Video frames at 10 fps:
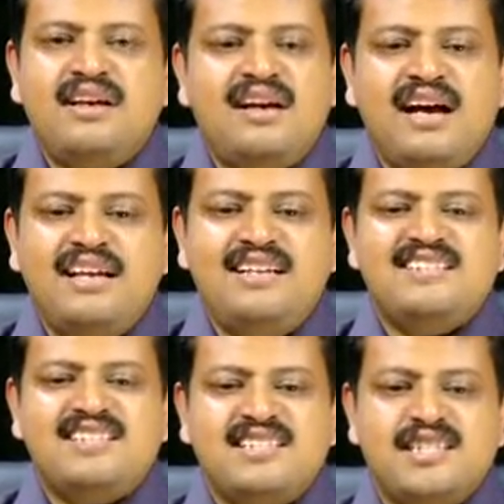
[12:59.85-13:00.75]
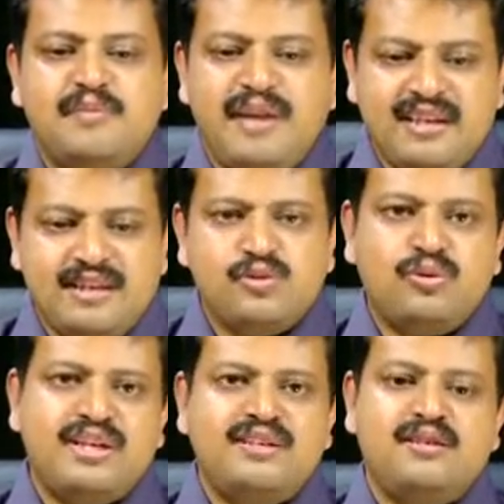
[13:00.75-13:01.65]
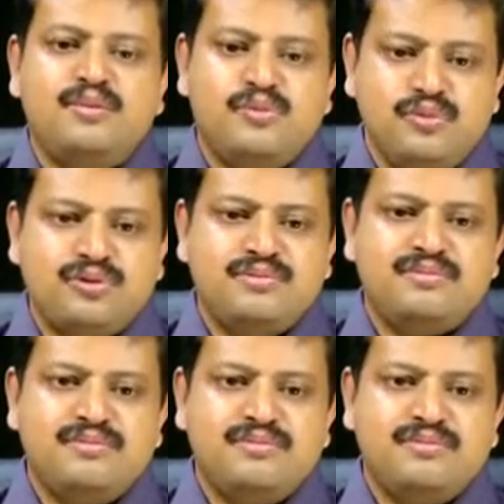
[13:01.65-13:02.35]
a highly semantics oriented approach.